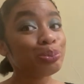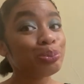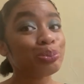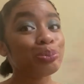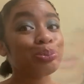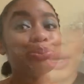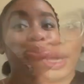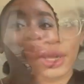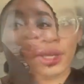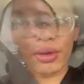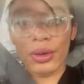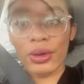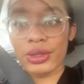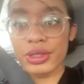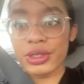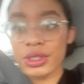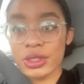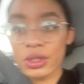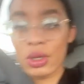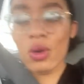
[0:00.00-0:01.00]
Okay, y'all,
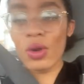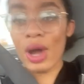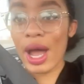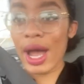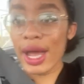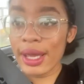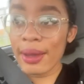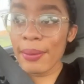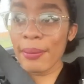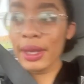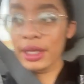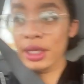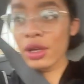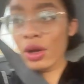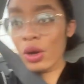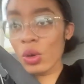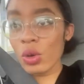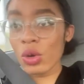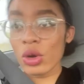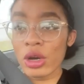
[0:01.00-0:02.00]
so I am in the
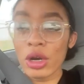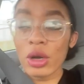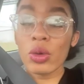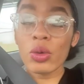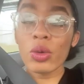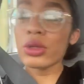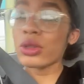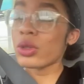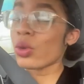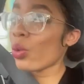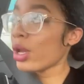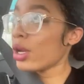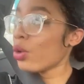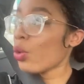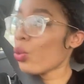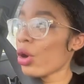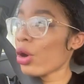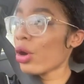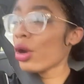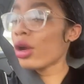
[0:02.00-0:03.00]
car on the way to
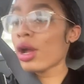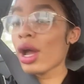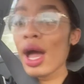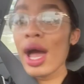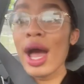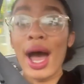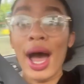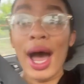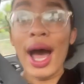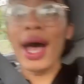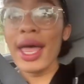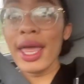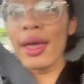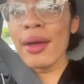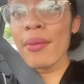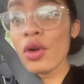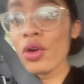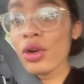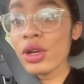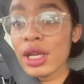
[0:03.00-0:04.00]
work. I am
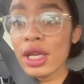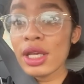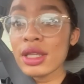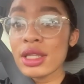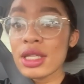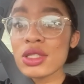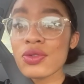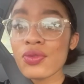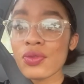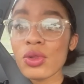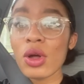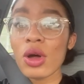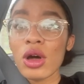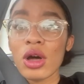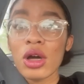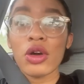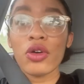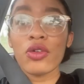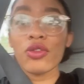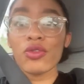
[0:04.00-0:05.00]
going to end this
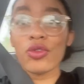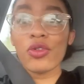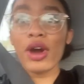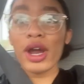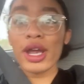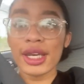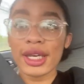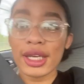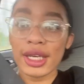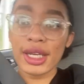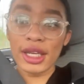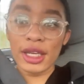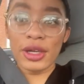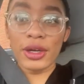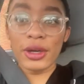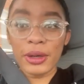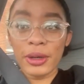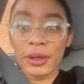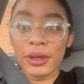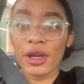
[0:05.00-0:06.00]
vlog right
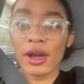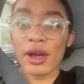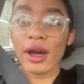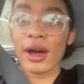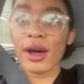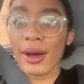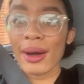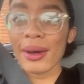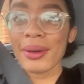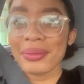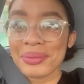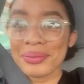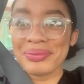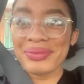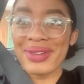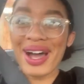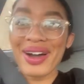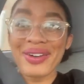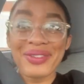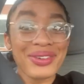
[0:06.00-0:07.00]
here. Um,
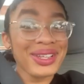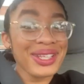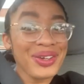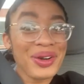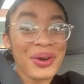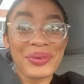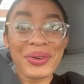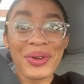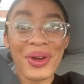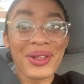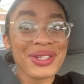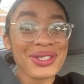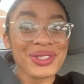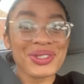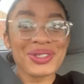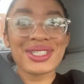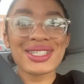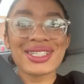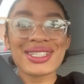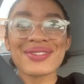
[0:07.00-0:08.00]
I really hope y'all
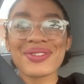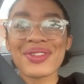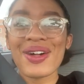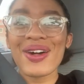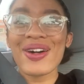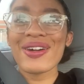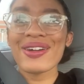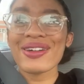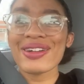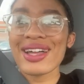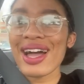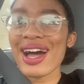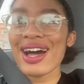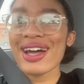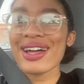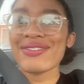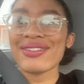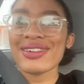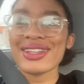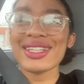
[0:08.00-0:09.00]
enjoyed this vlog. I
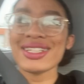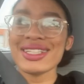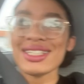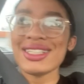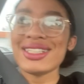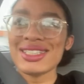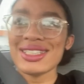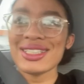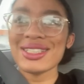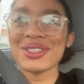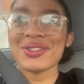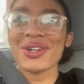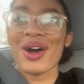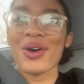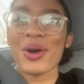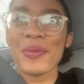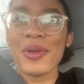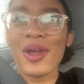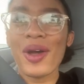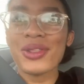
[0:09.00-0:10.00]
really do. I
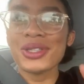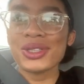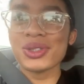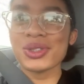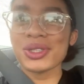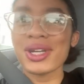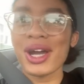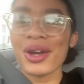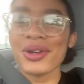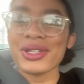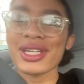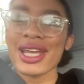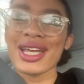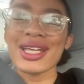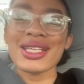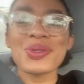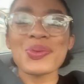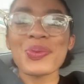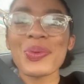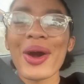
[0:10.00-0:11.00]
hope y'all enjoyed our
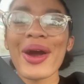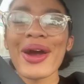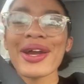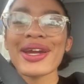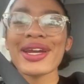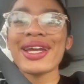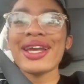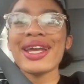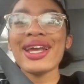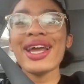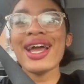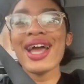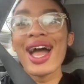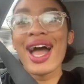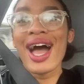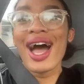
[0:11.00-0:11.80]
dance party.